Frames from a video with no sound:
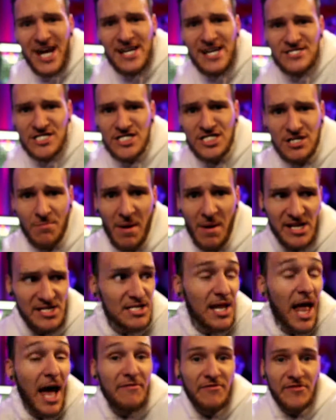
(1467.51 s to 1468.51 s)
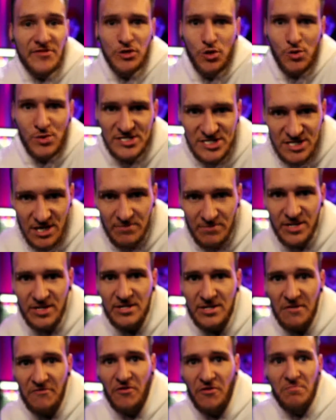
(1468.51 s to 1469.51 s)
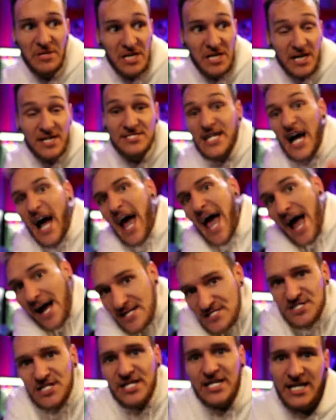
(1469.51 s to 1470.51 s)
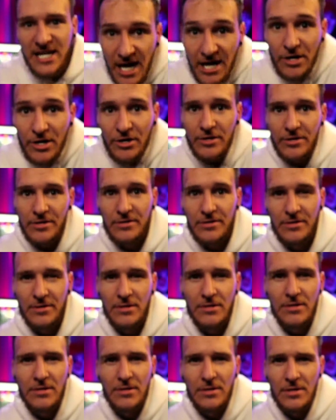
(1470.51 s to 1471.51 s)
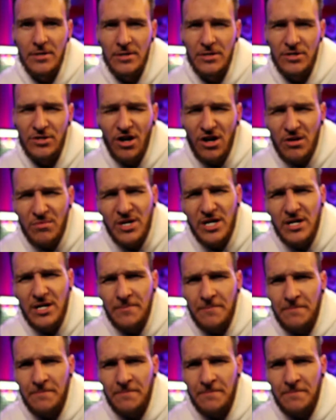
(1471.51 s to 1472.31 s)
in somebody's life and doing something different because I actually care. You know what I mean?